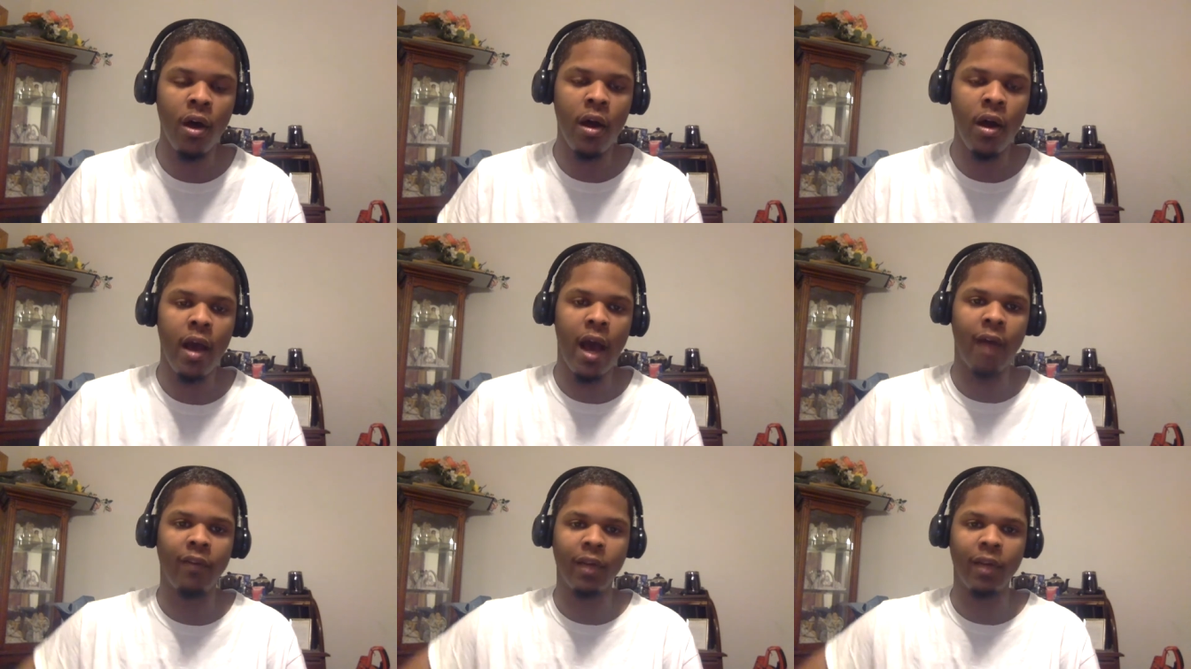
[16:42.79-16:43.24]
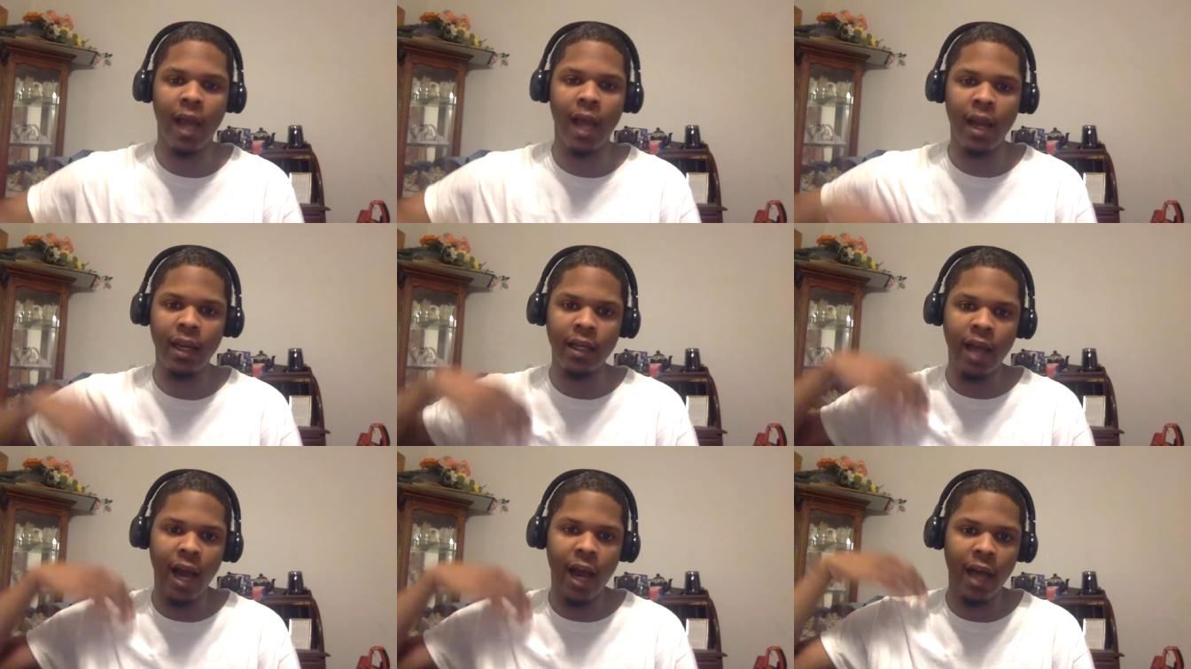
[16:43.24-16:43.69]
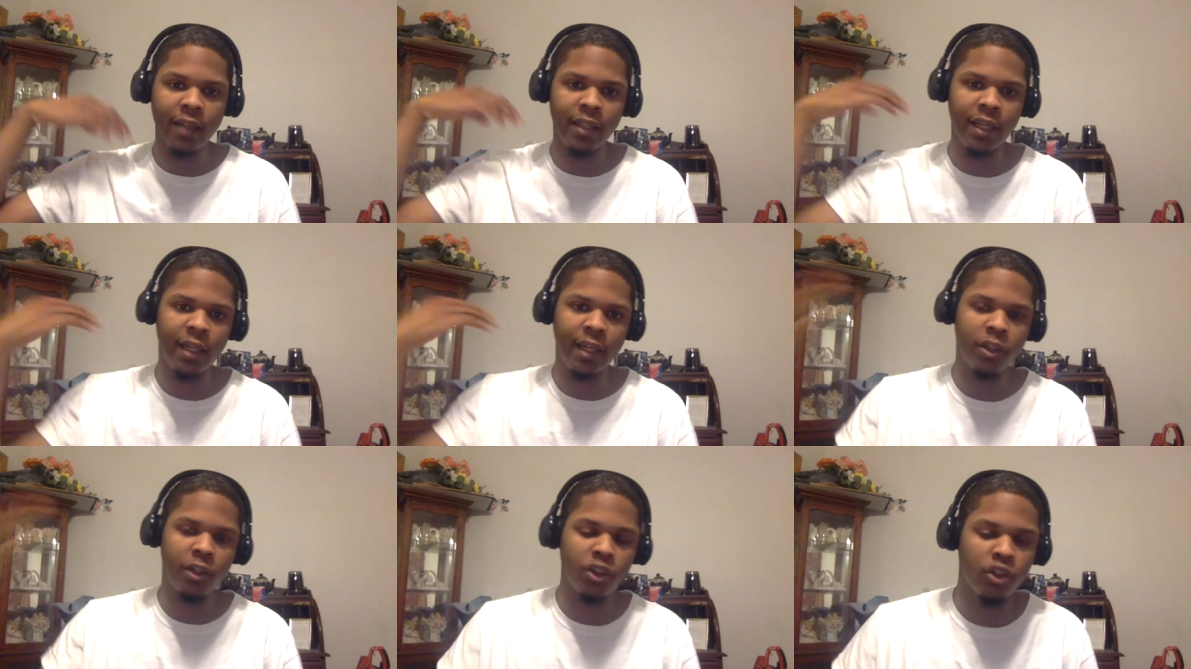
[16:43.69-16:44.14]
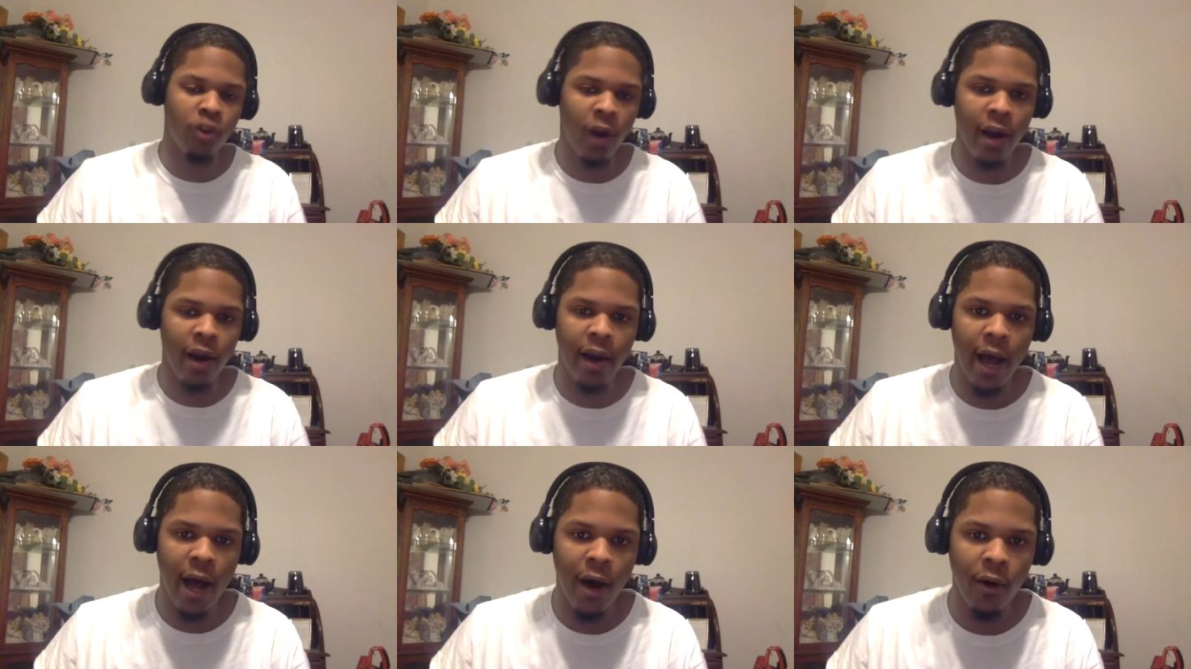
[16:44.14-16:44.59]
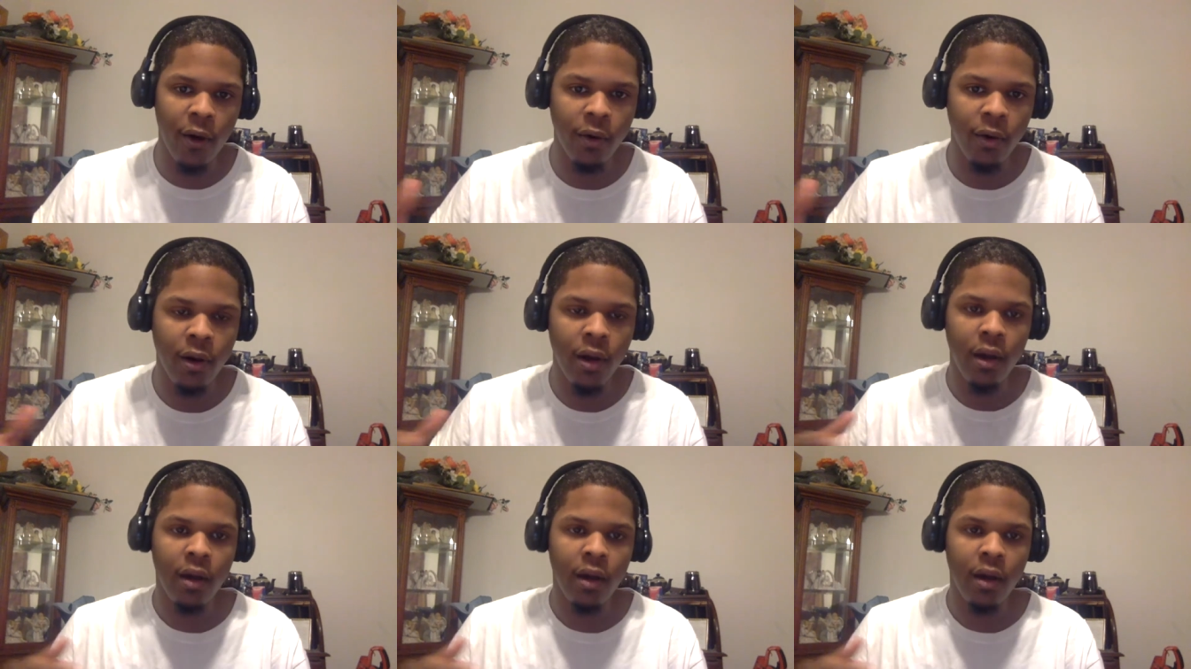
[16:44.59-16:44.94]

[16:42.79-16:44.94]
Have a lot of guys that get to try out.